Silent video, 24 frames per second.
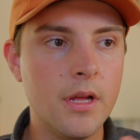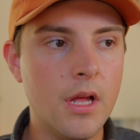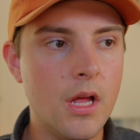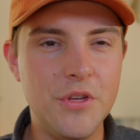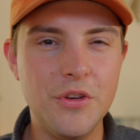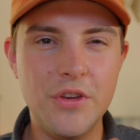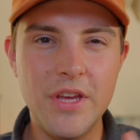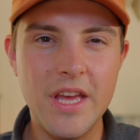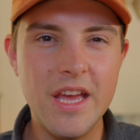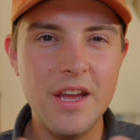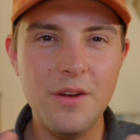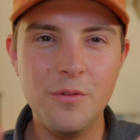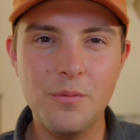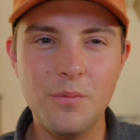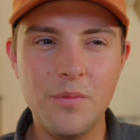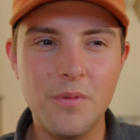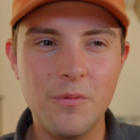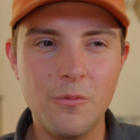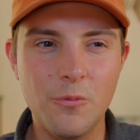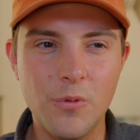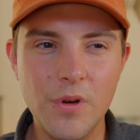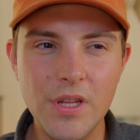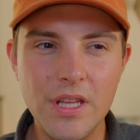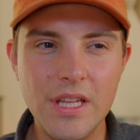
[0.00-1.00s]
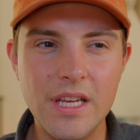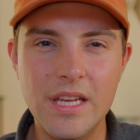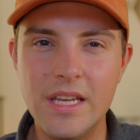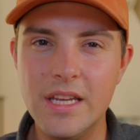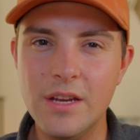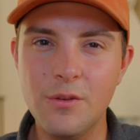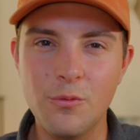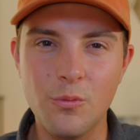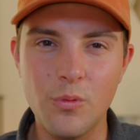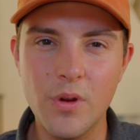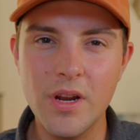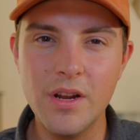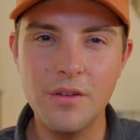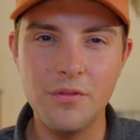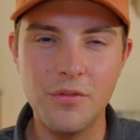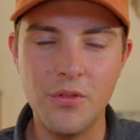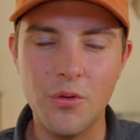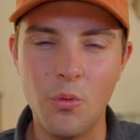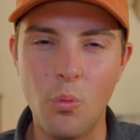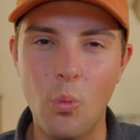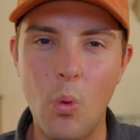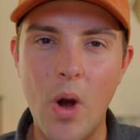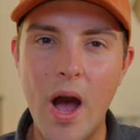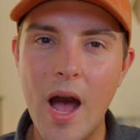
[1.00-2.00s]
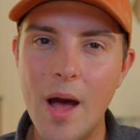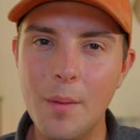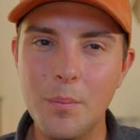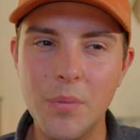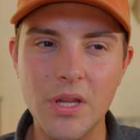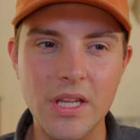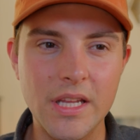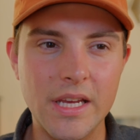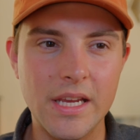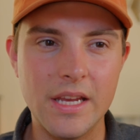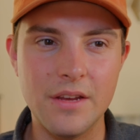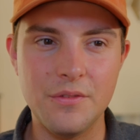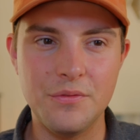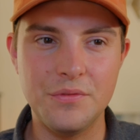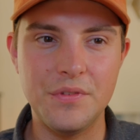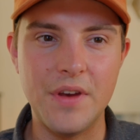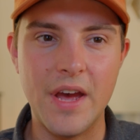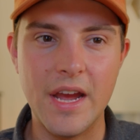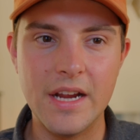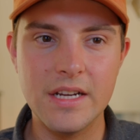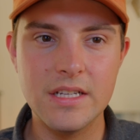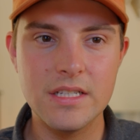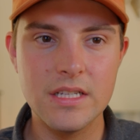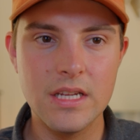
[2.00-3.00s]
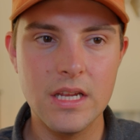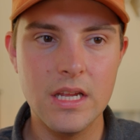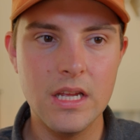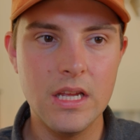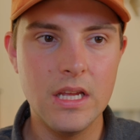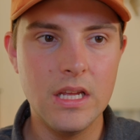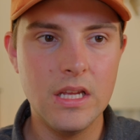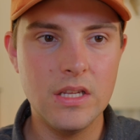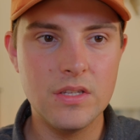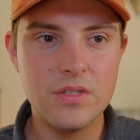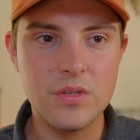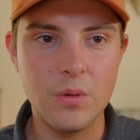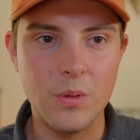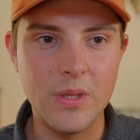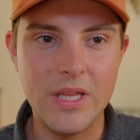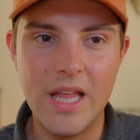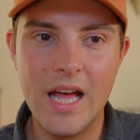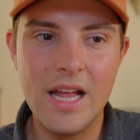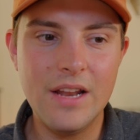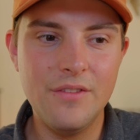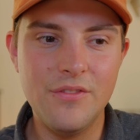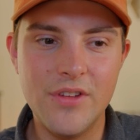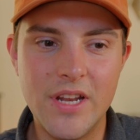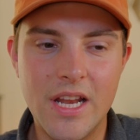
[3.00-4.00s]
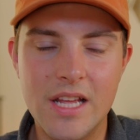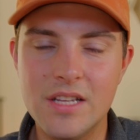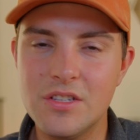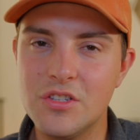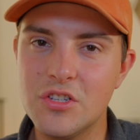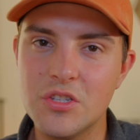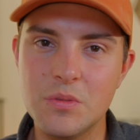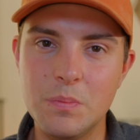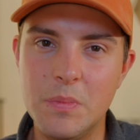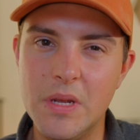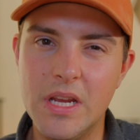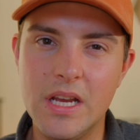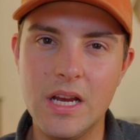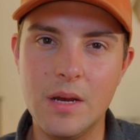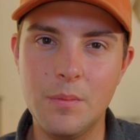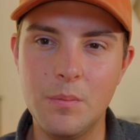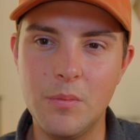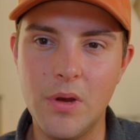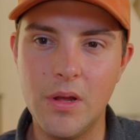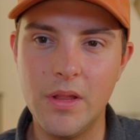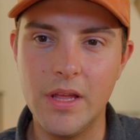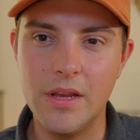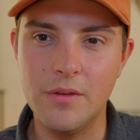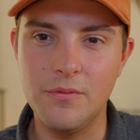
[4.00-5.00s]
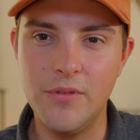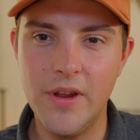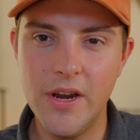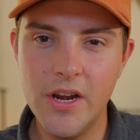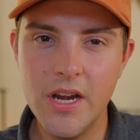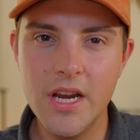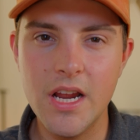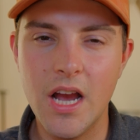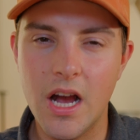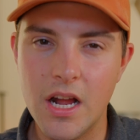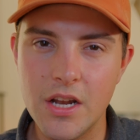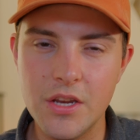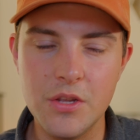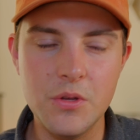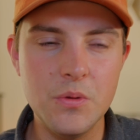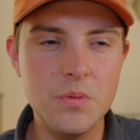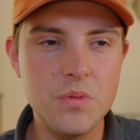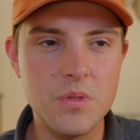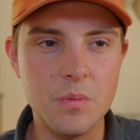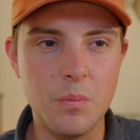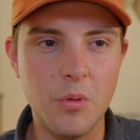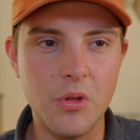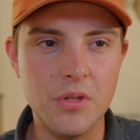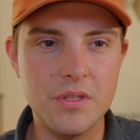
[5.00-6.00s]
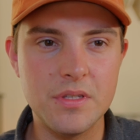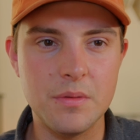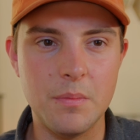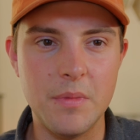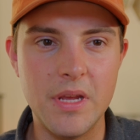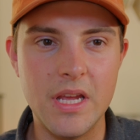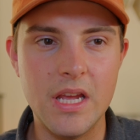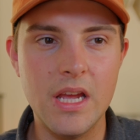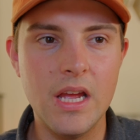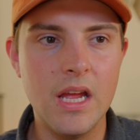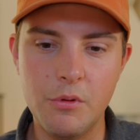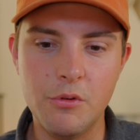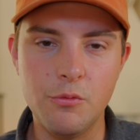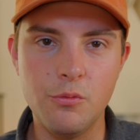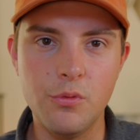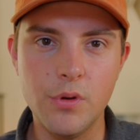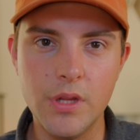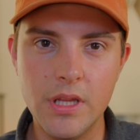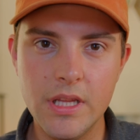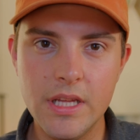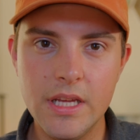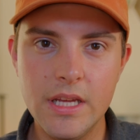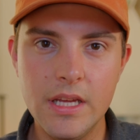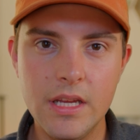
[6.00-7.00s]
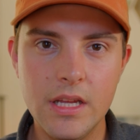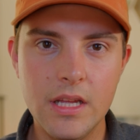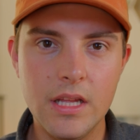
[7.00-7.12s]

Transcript: You can't really get rid of the wobbling effect, so a lot of it has just become very unusable to me. I would really